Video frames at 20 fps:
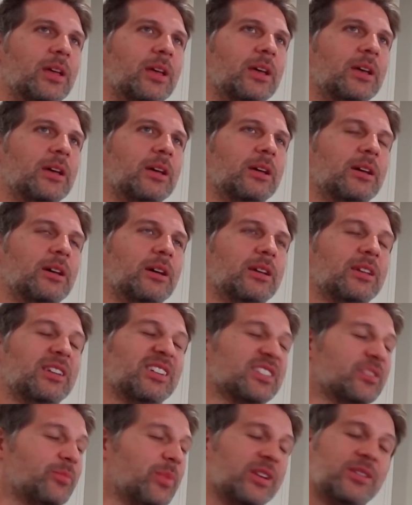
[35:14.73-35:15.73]

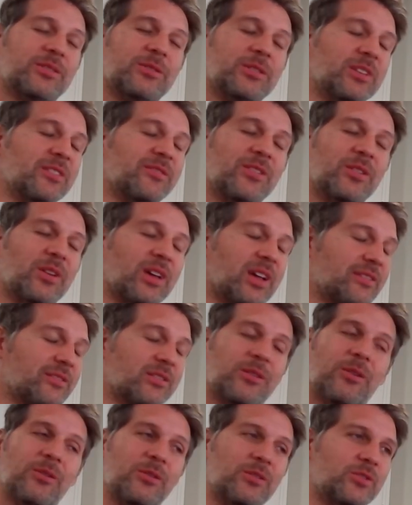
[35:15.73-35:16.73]
especially if you have to
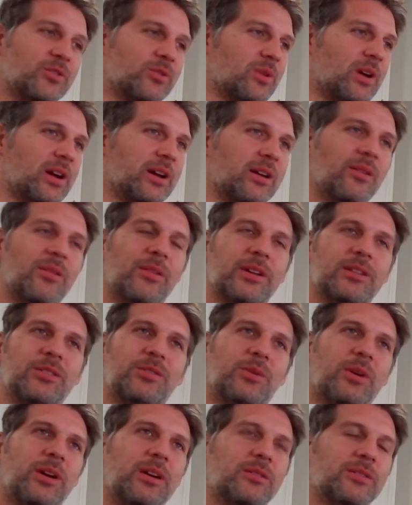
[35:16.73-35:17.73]
go to trial. Like,
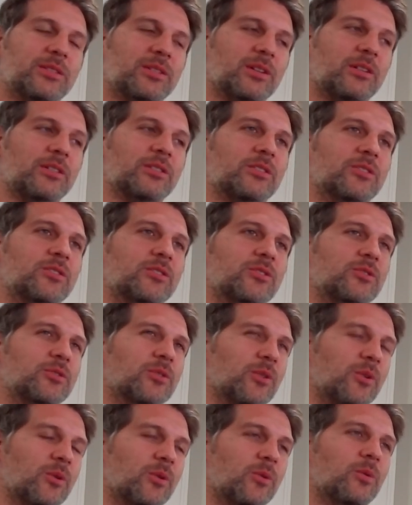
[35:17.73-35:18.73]
trials are
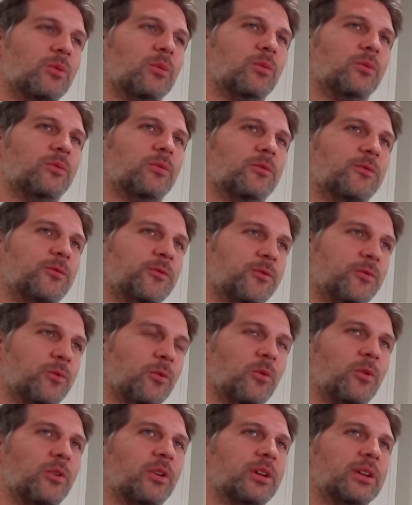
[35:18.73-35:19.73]
so
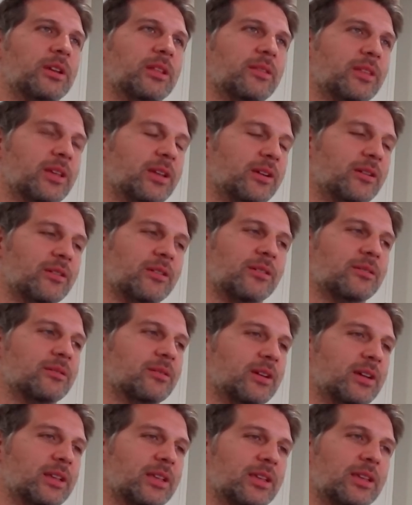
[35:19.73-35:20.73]
foreign; they are
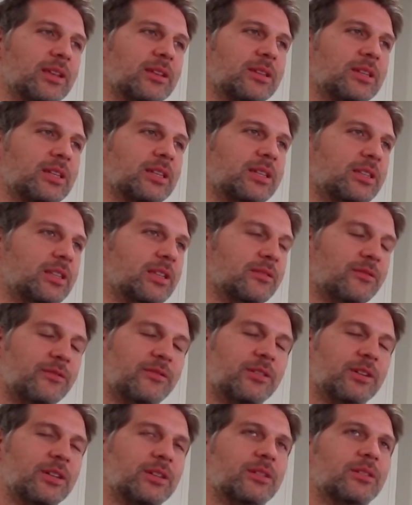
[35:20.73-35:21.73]
a
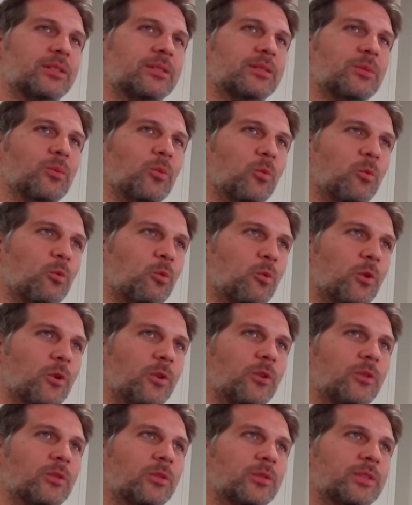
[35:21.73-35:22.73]
different
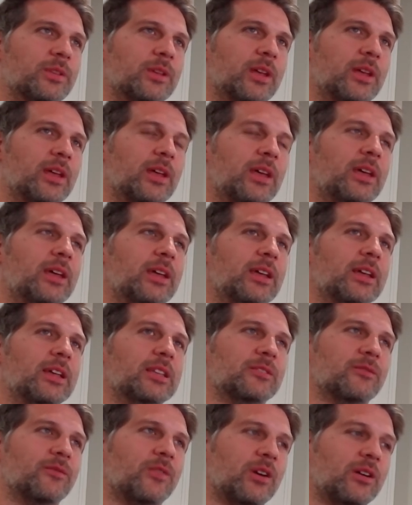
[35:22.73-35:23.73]
world
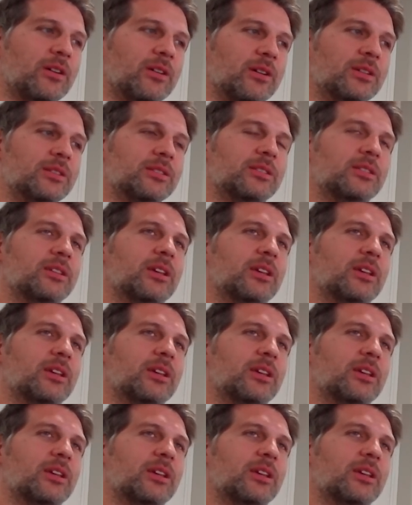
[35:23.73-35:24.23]
as far as